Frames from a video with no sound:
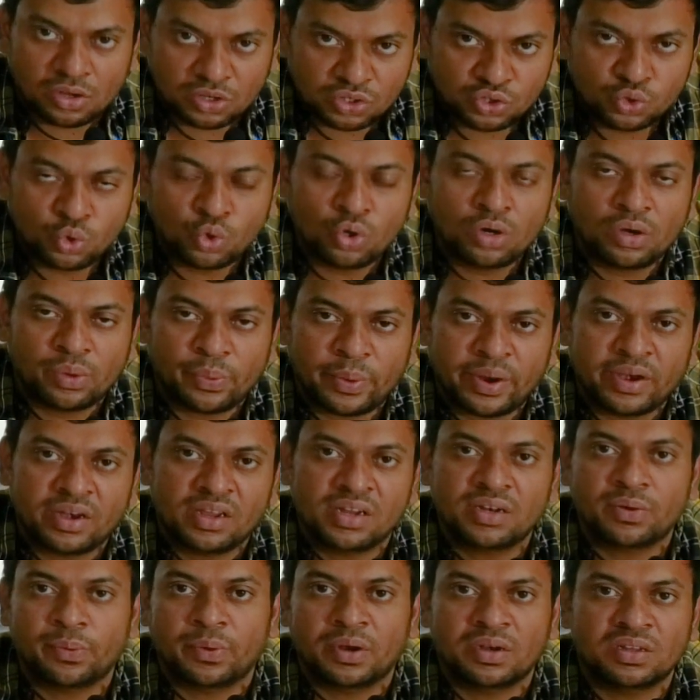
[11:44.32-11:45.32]
June
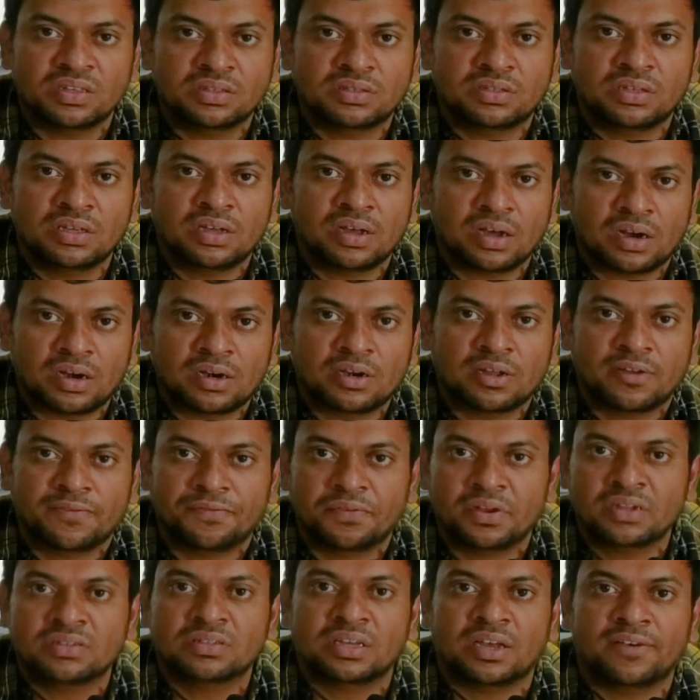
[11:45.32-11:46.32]
2023 current
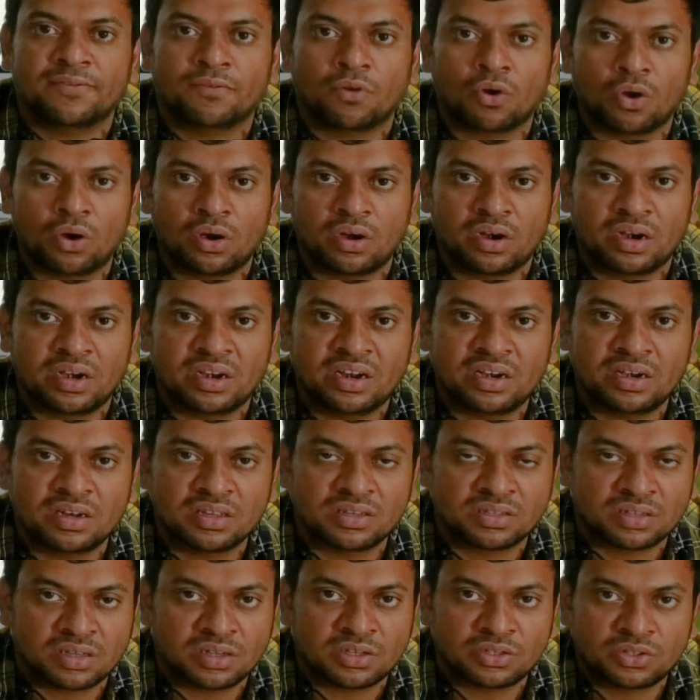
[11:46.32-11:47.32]
affairs, I have already
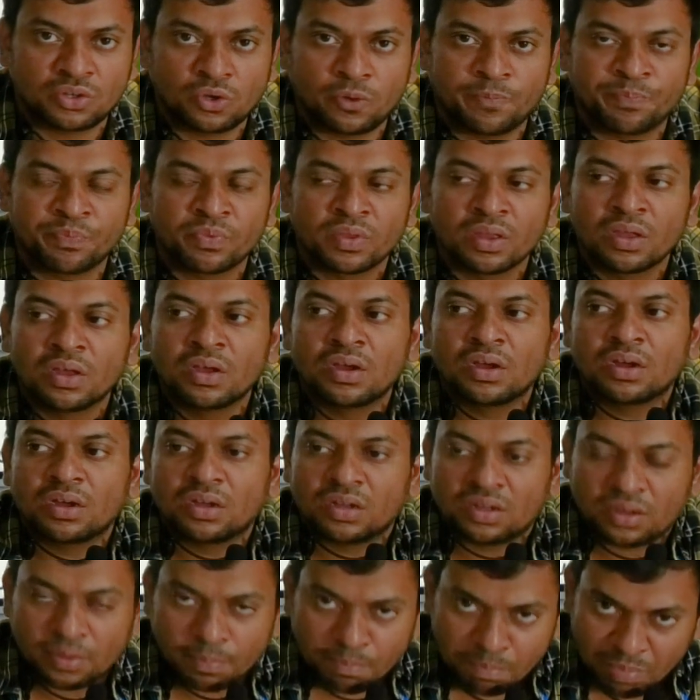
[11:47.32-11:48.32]
discussed you.
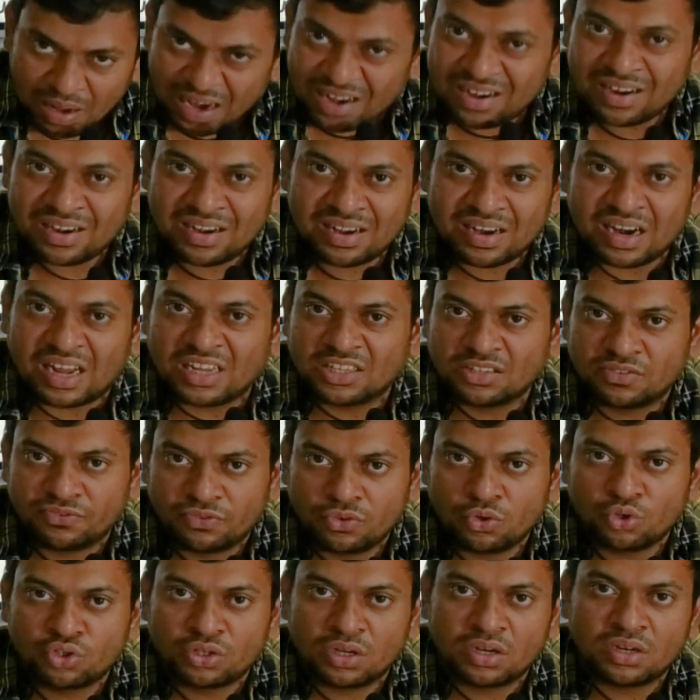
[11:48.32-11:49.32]
Blood
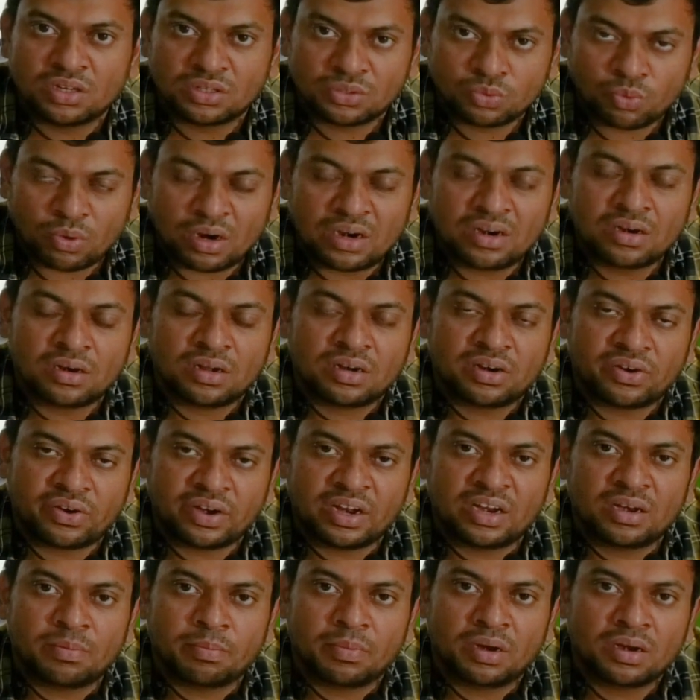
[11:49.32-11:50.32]
transfusion is one
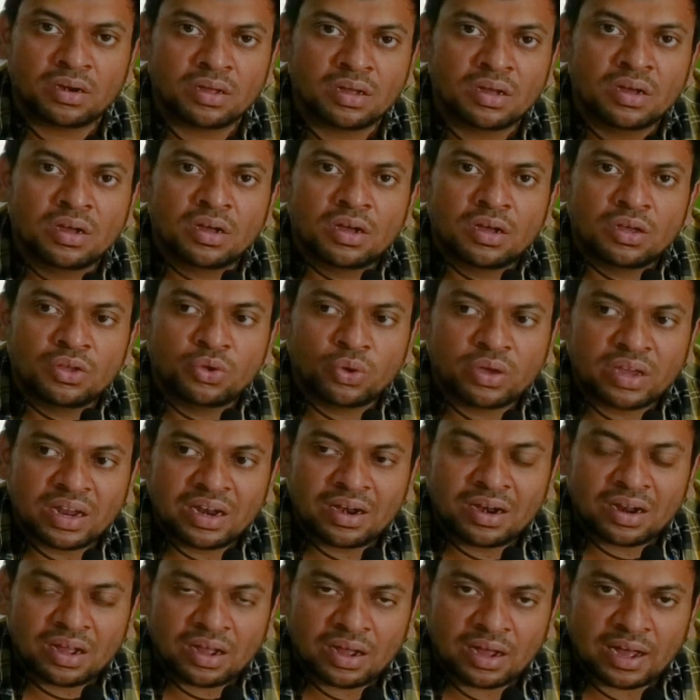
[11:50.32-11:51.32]
treatment. You
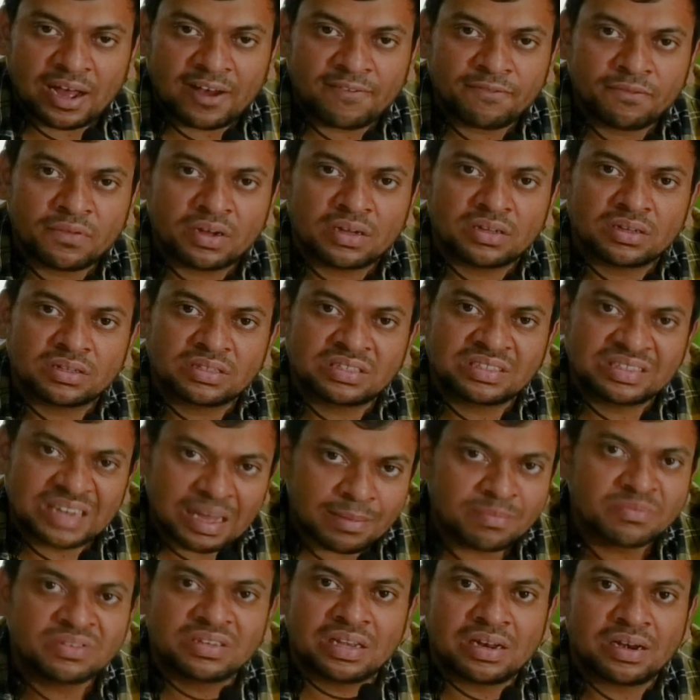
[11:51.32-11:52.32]
can have
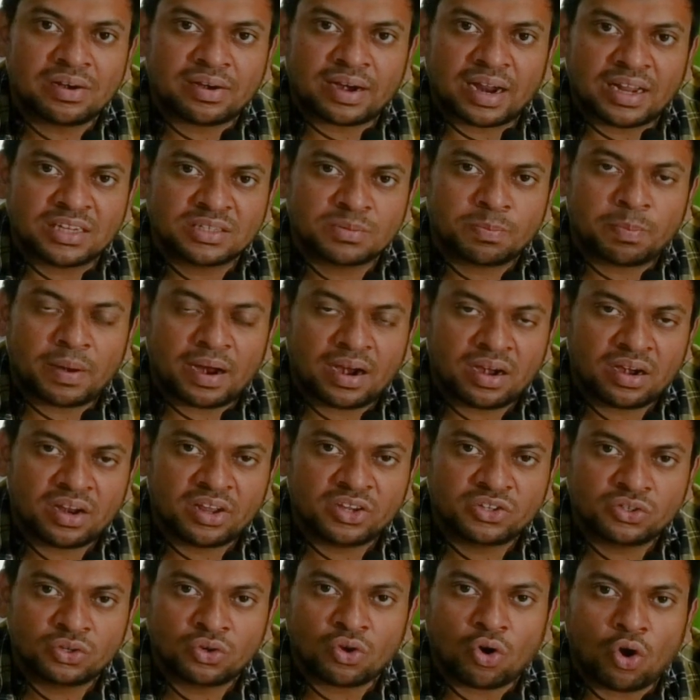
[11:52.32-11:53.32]
stem cell
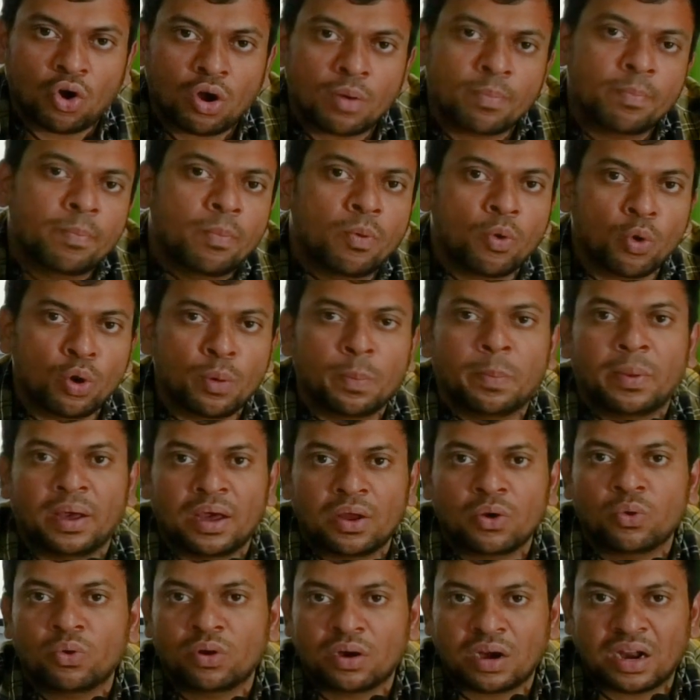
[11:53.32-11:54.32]
transplantation or bone
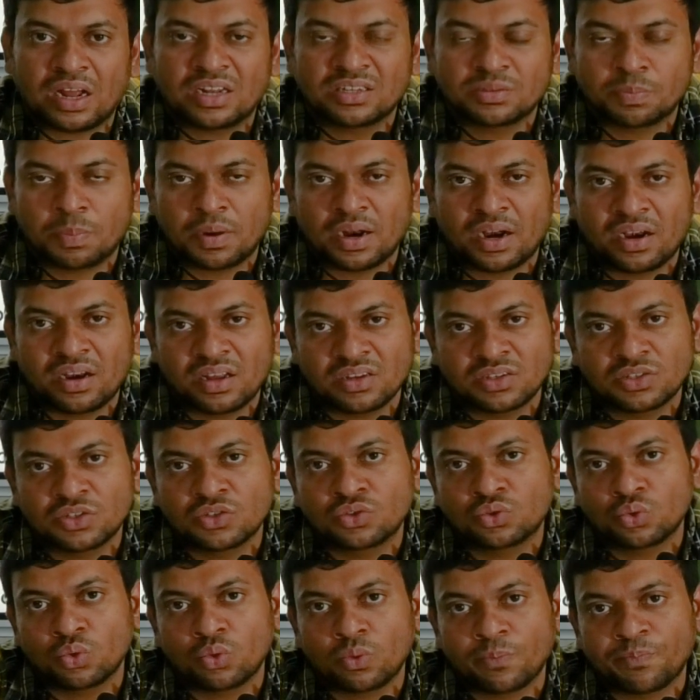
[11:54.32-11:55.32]
marrow transplantation.
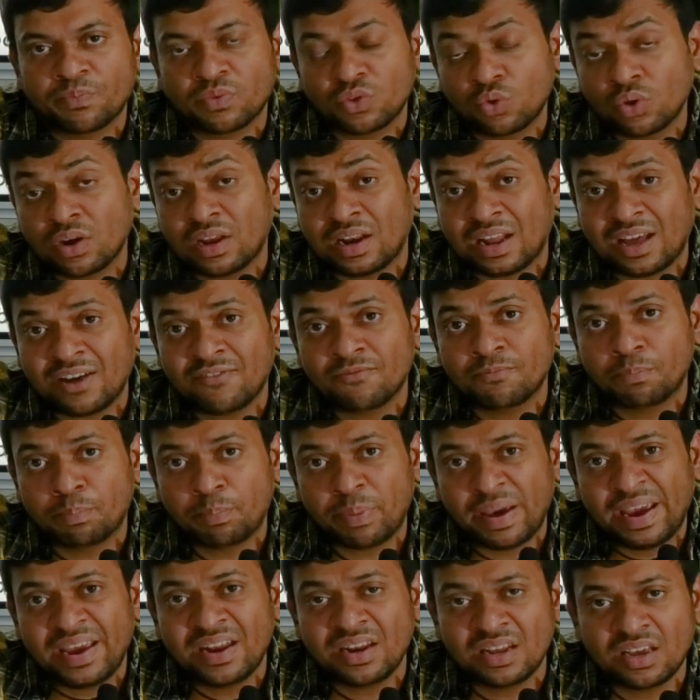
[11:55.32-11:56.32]
So you can have
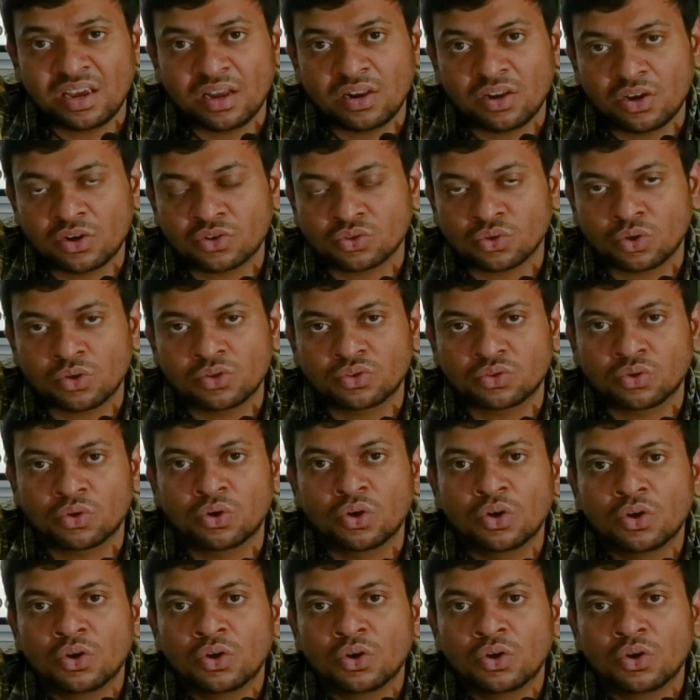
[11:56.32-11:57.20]
painkillers also.